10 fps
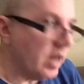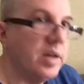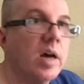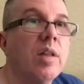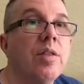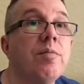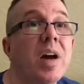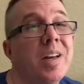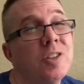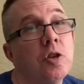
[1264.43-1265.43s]
now the
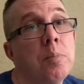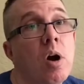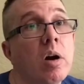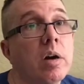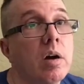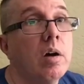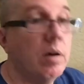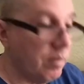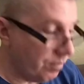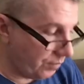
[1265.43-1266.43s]
financial part
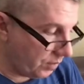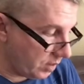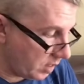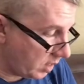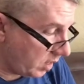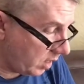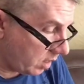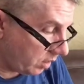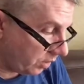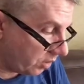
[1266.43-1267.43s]
of the
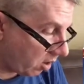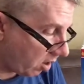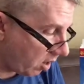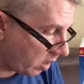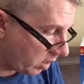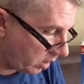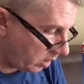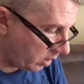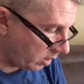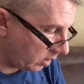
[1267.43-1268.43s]
dog
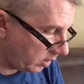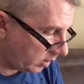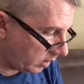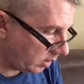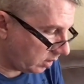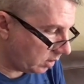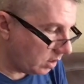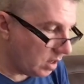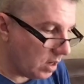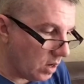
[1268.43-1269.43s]
is,
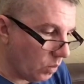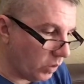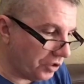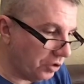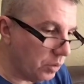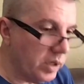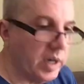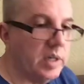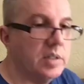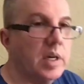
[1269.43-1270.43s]
what you will
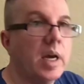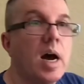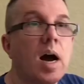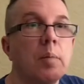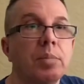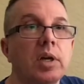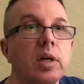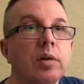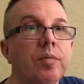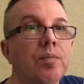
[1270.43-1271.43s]
get is a copy,
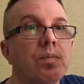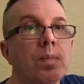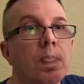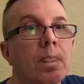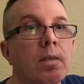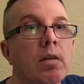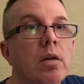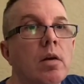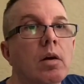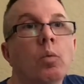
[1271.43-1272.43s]

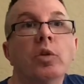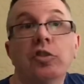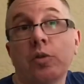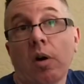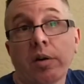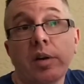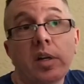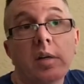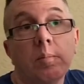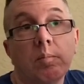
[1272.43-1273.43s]
which you
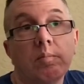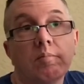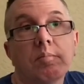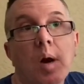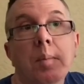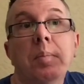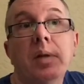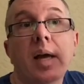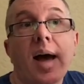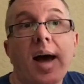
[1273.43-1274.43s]
already
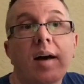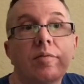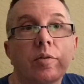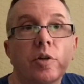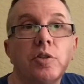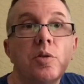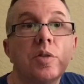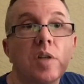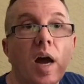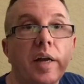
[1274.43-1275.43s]
probably have, or you
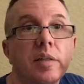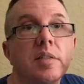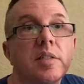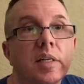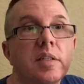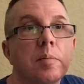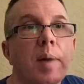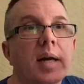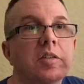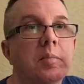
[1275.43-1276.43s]
signed and sent it
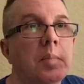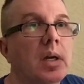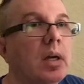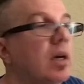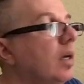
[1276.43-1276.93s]
back to me,